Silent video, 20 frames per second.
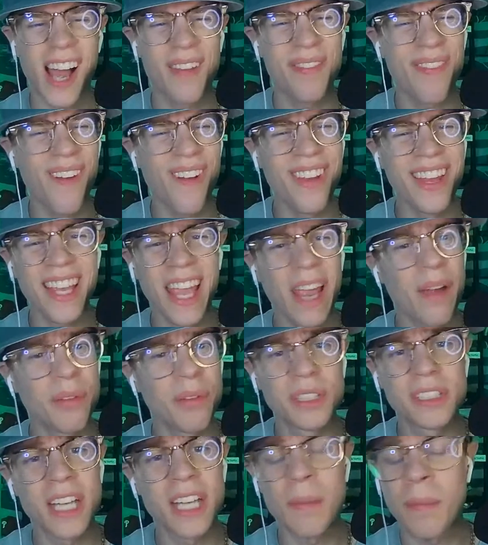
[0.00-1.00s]
I felt like
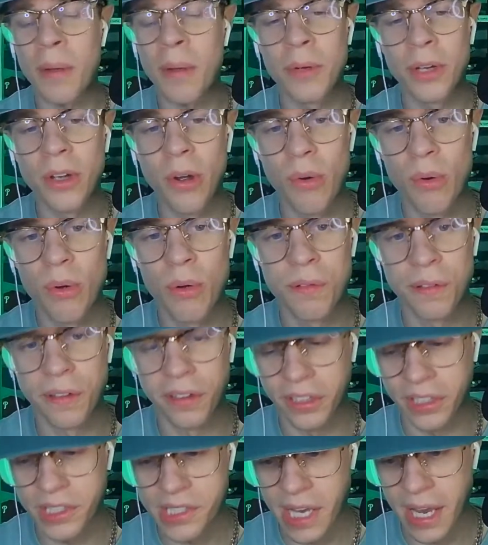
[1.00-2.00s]
every time I would go to a
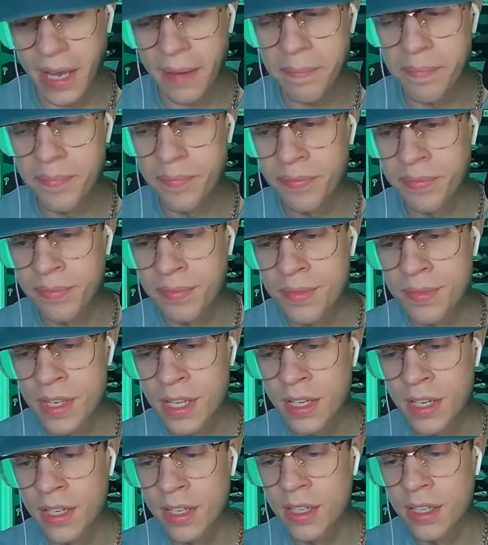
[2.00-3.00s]
Phillies game,
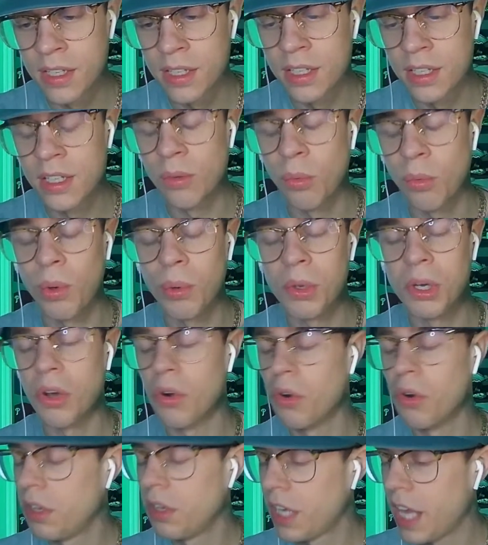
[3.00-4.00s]
we would
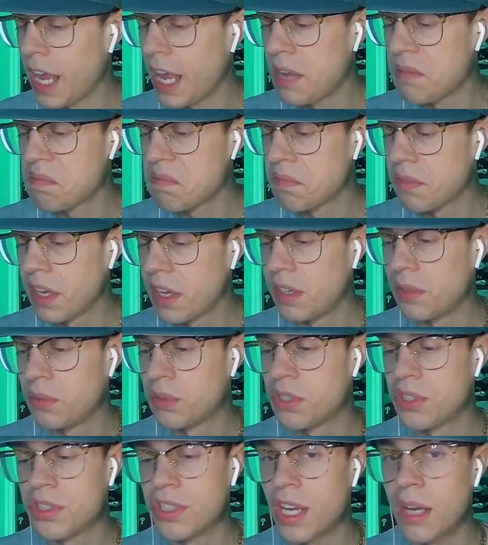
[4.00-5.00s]
go to the game and it
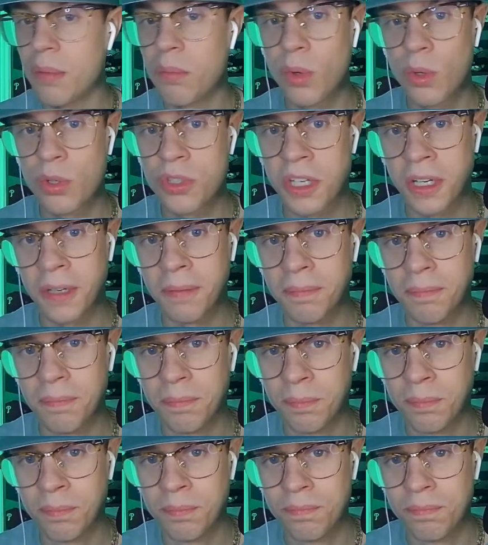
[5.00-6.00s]
was the same routine.
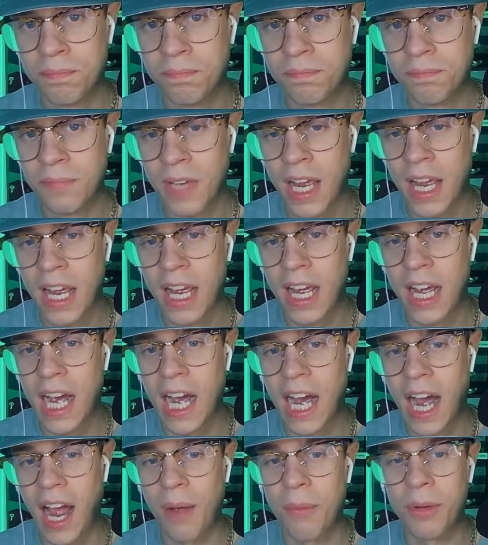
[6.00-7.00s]

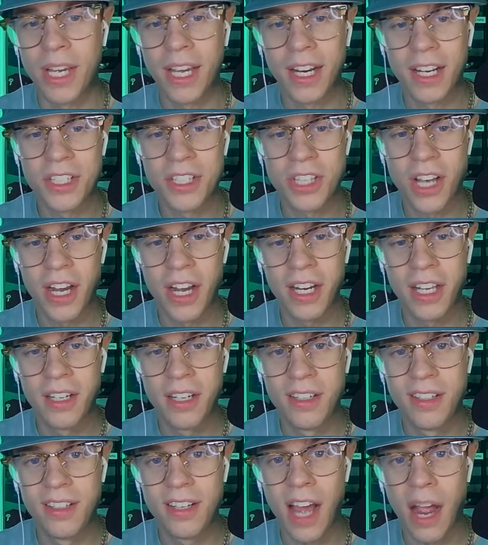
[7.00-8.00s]
I would get
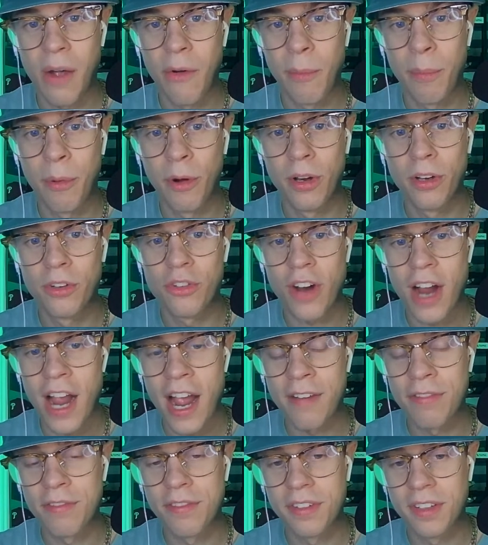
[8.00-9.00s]
excited. I would put a
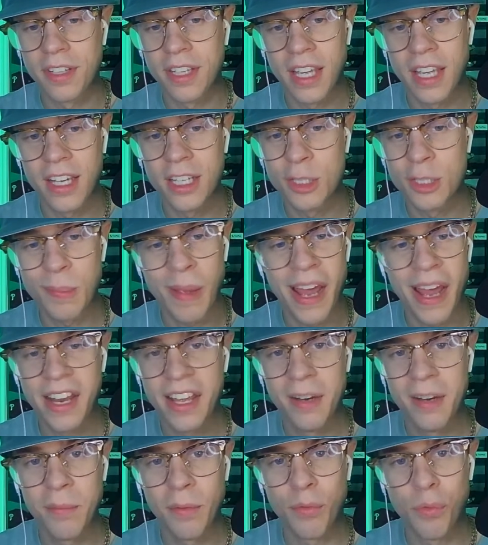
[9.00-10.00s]
DraftKings bet
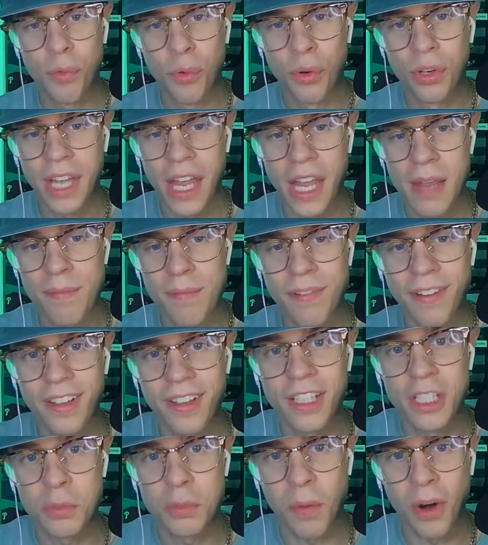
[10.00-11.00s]
in before the game.
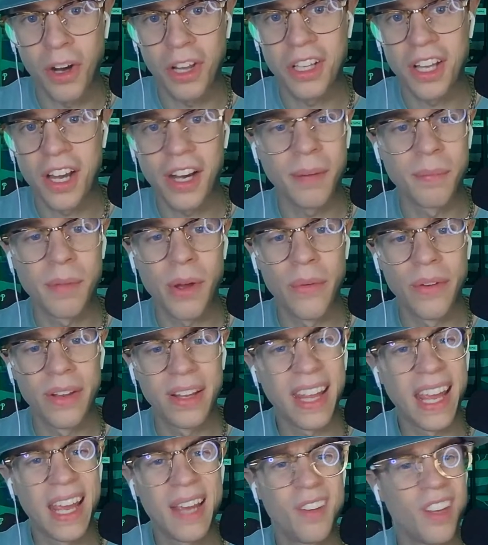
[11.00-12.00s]
Phillies money line. I'm going to
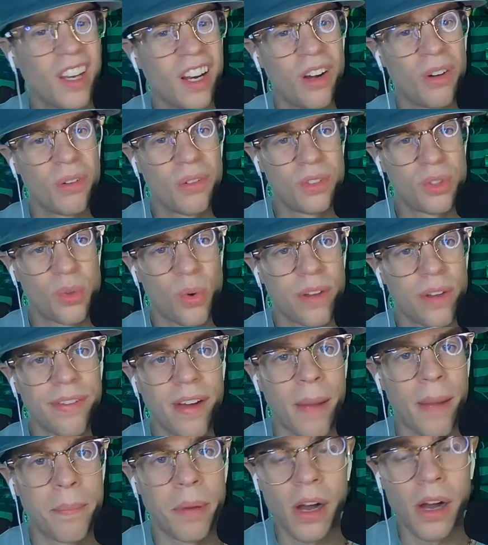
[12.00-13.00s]
the game,
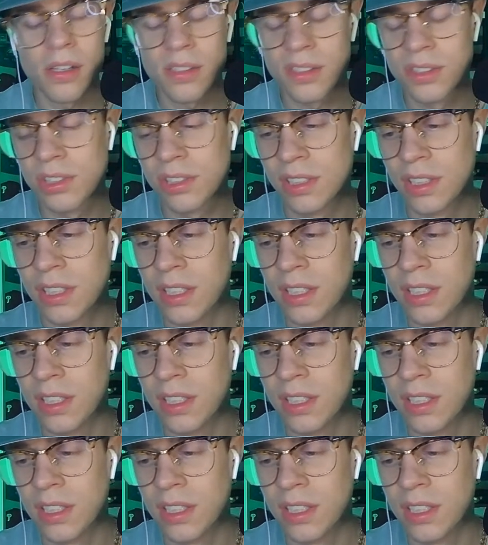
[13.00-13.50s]
$25.